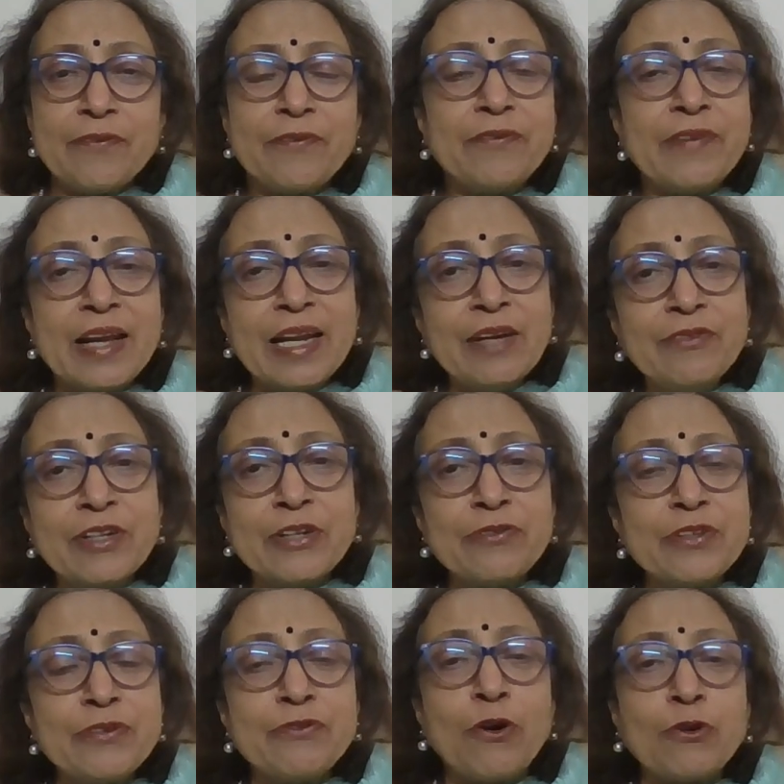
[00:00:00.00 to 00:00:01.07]
whenever
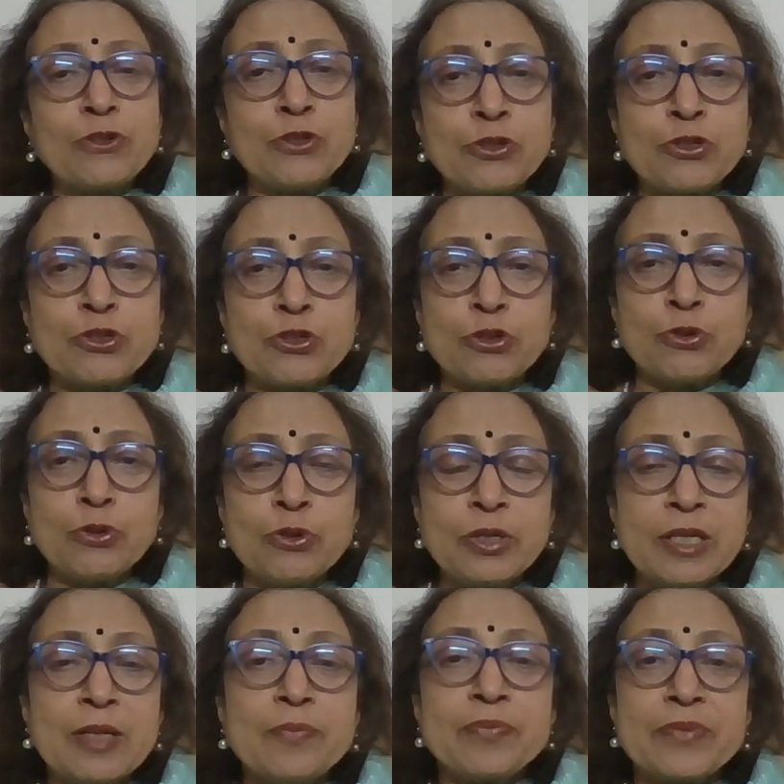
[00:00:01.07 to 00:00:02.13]
we want to show
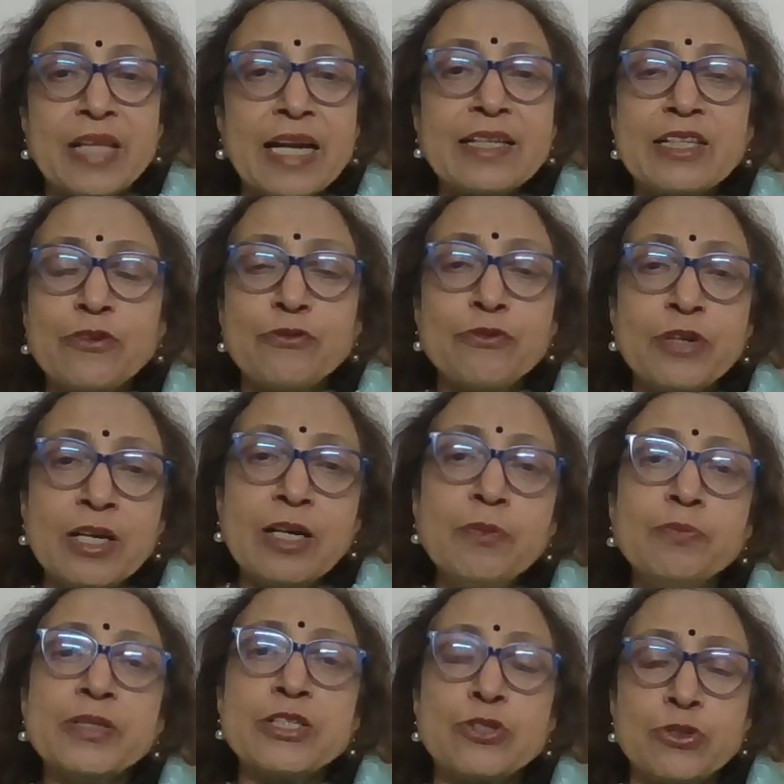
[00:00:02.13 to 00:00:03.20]
that the
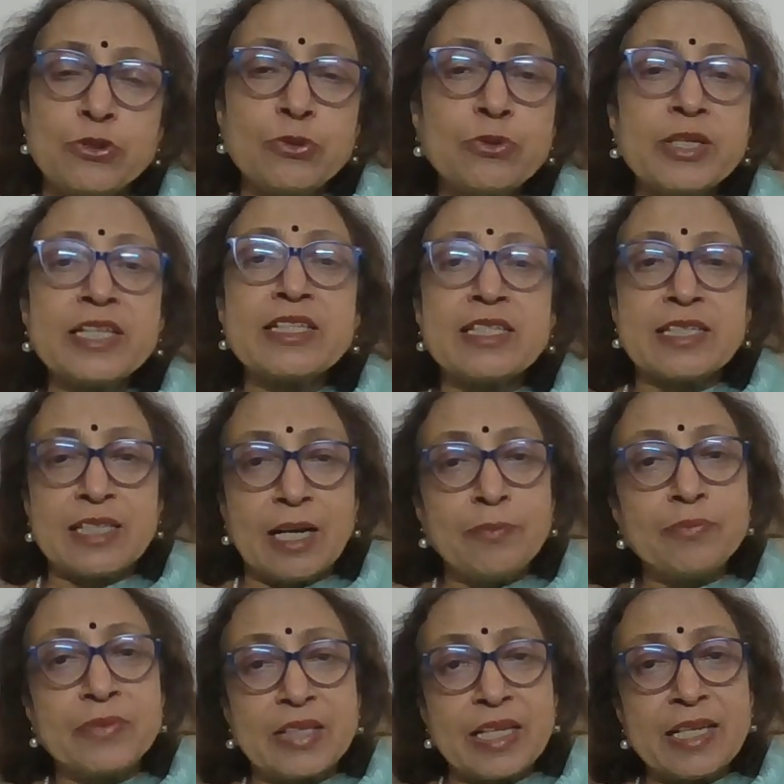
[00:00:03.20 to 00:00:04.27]
verb is doing
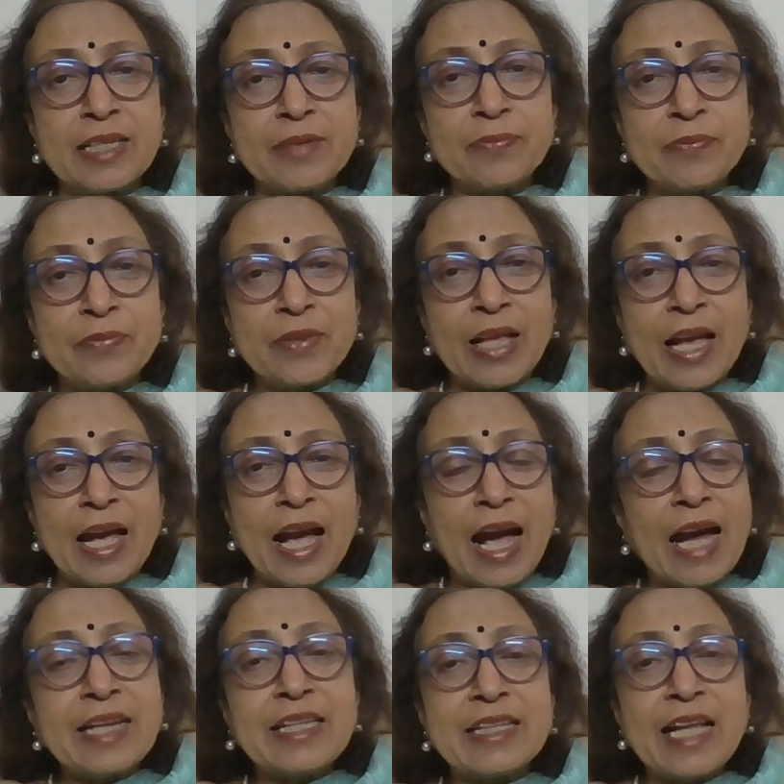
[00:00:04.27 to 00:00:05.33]
something
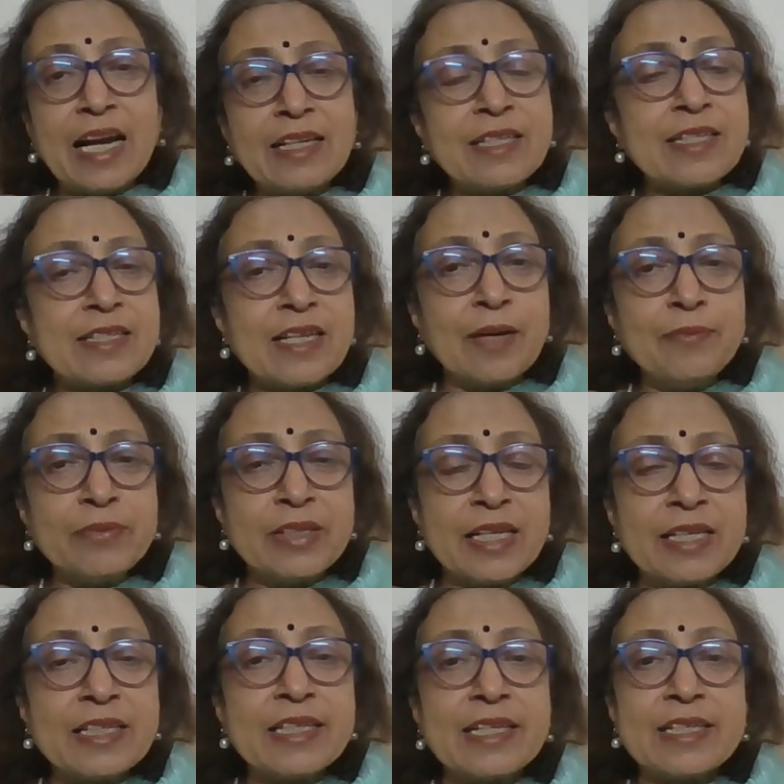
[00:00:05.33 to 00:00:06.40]
and that
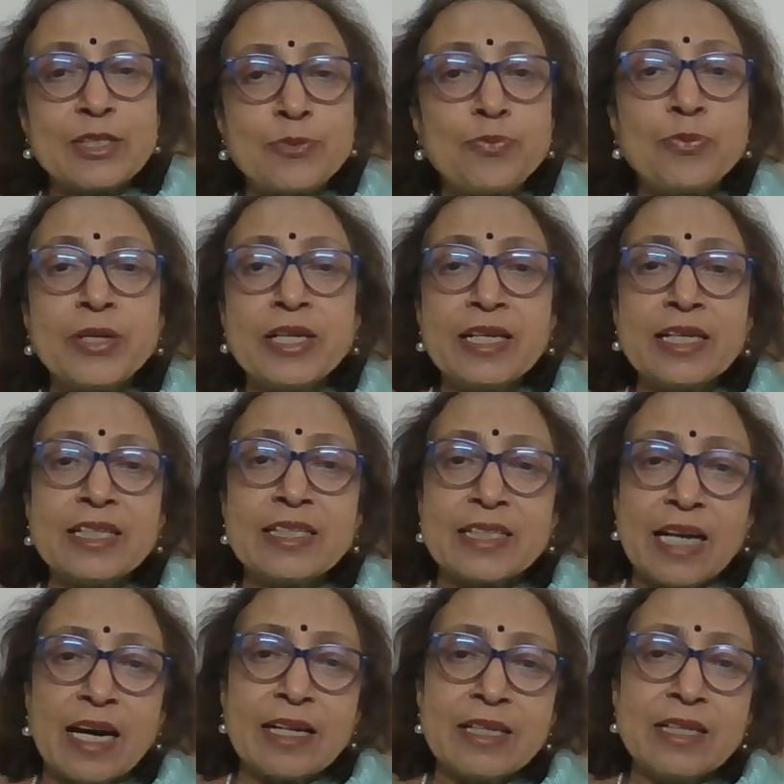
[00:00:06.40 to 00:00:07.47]
something is being
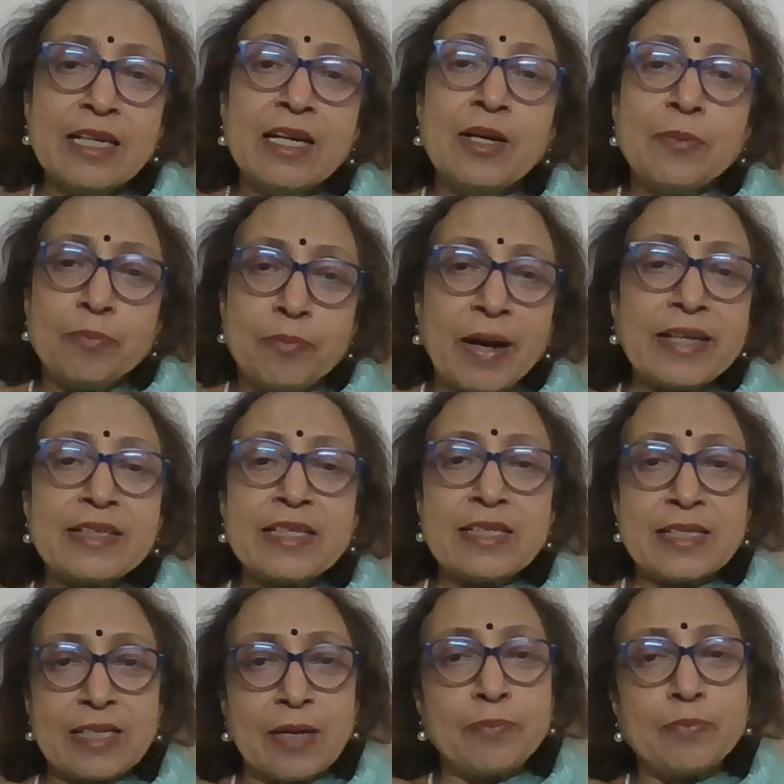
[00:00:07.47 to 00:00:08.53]
done by the
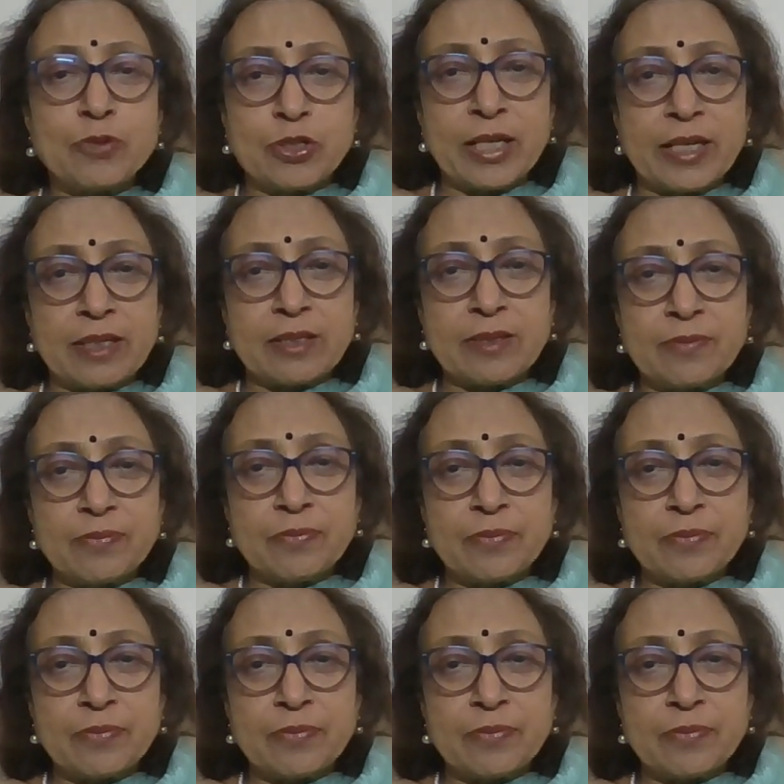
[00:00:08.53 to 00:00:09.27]
subject.